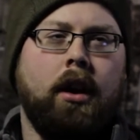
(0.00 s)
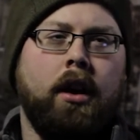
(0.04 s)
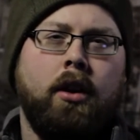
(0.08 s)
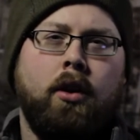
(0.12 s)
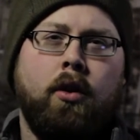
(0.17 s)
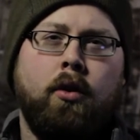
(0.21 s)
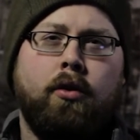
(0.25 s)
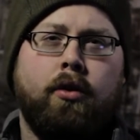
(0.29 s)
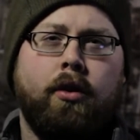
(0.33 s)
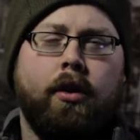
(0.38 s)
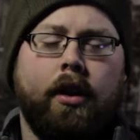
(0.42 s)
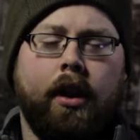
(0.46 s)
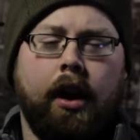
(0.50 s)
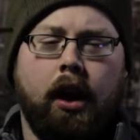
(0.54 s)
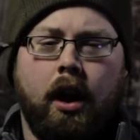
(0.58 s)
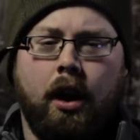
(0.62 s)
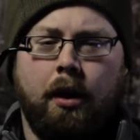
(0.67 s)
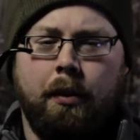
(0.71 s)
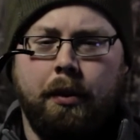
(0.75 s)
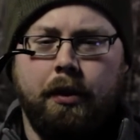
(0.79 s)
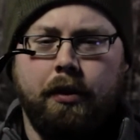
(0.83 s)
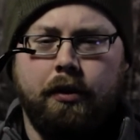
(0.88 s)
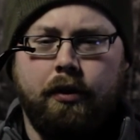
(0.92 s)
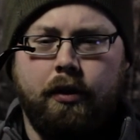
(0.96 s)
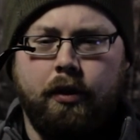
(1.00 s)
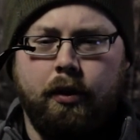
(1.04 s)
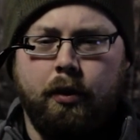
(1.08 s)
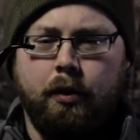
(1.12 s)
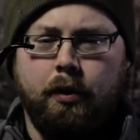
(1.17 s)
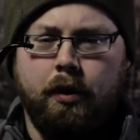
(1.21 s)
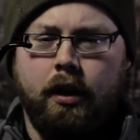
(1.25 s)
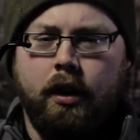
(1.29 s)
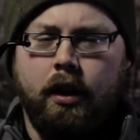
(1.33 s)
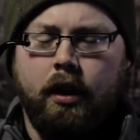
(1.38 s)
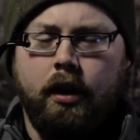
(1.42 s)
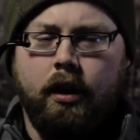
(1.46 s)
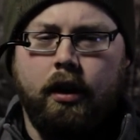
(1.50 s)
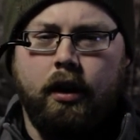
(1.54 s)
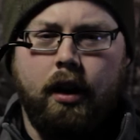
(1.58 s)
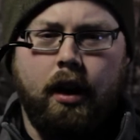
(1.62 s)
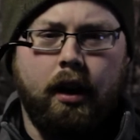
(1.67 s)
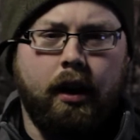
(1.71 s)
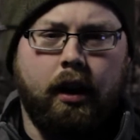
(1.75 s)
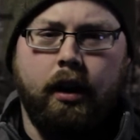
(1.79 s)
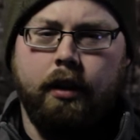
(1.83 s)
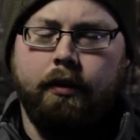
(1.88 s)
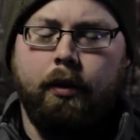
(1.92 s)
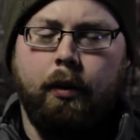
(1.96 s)
and usually they always do
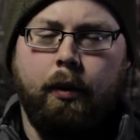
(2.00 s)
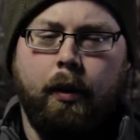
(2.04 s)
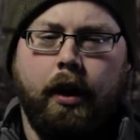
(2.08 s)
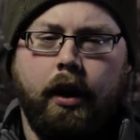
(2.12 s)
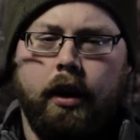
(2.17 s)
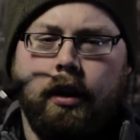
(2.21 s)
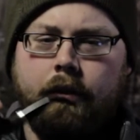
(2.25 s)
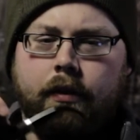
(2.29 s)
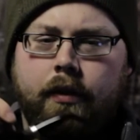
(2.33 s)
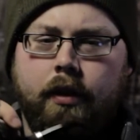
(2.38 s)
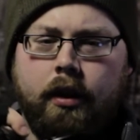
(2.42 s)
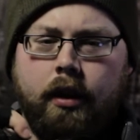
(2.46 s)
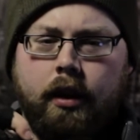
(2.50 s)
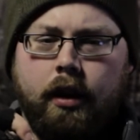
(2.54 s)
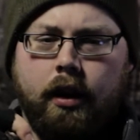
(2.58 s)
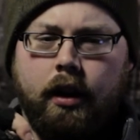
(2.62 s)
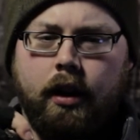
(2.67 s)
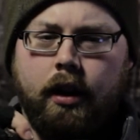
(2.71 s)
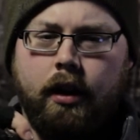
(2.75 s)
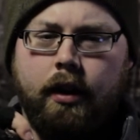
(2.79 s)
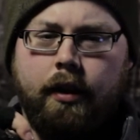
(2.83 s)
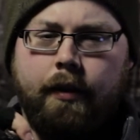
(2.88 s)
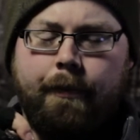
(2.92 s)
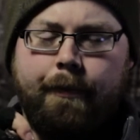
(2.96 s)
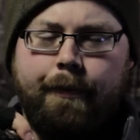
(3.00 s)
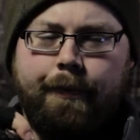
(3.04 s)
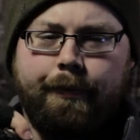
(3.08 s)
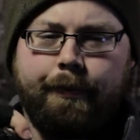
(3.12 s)
a giveaway of the